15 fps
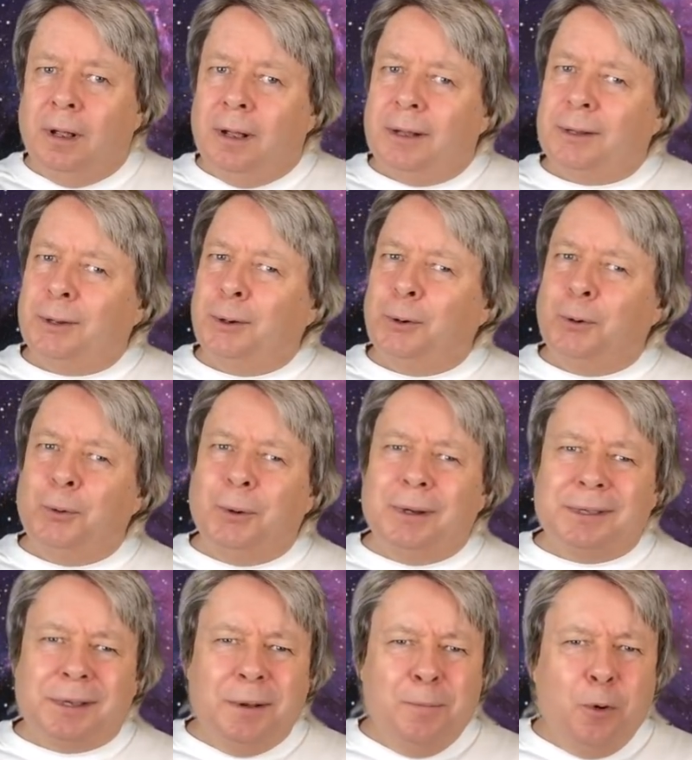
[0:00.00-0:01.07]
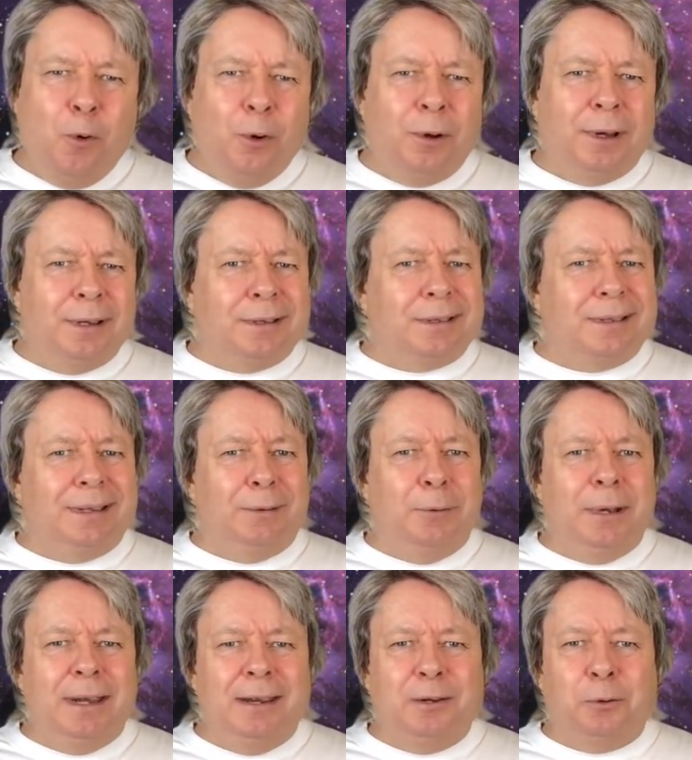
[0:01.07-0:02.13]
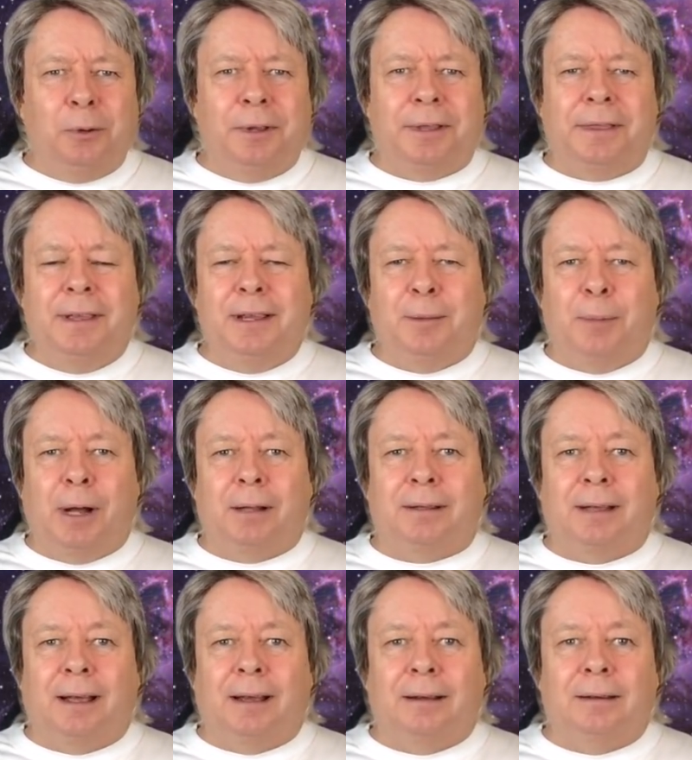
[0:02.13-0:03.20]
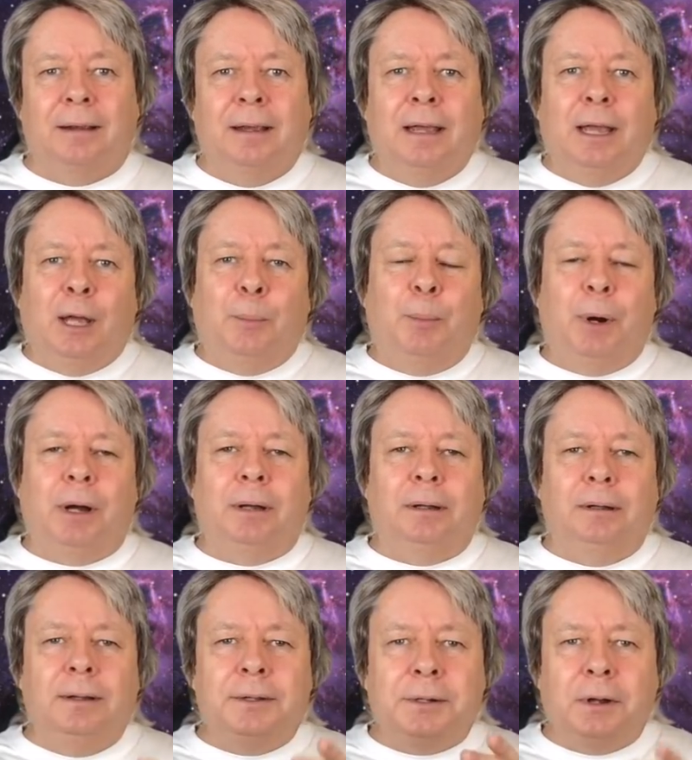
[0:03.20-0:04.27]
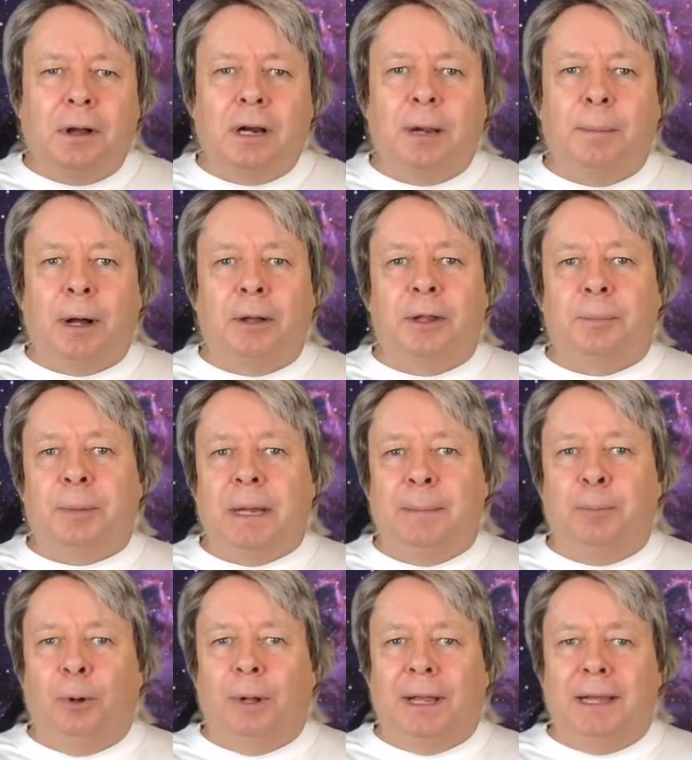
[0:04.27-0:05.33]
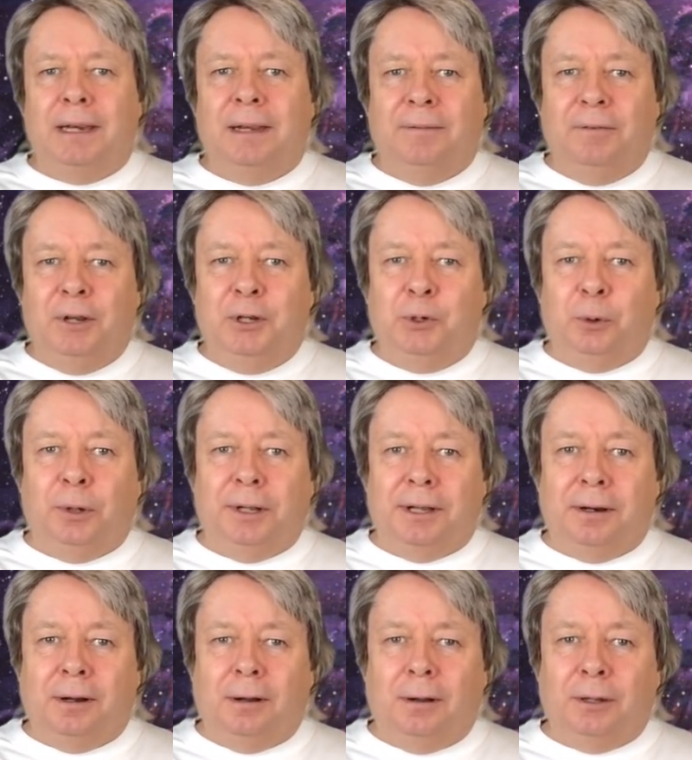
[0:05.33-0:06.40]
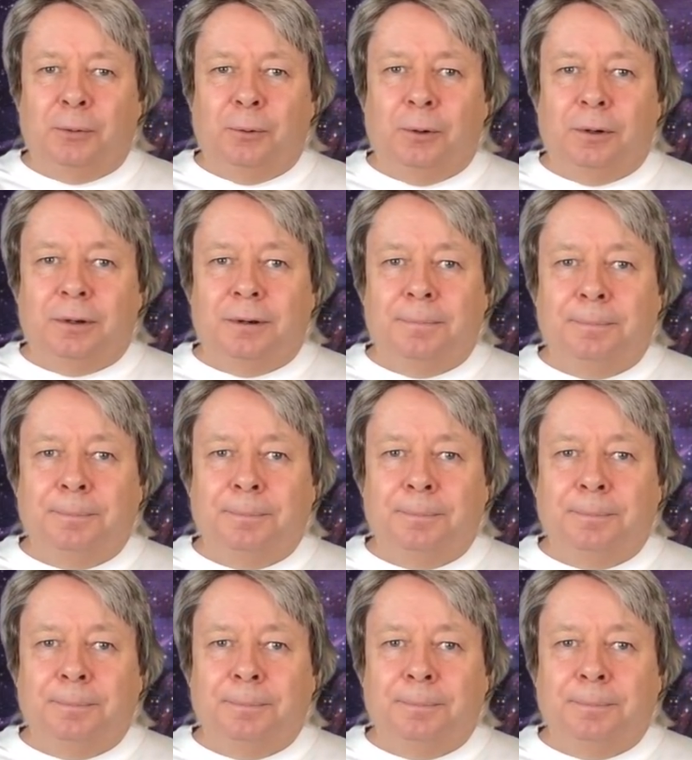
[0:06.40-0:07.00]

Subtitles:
So at some point, we need to really think about that. But let's talk about the people individually in Hollywood.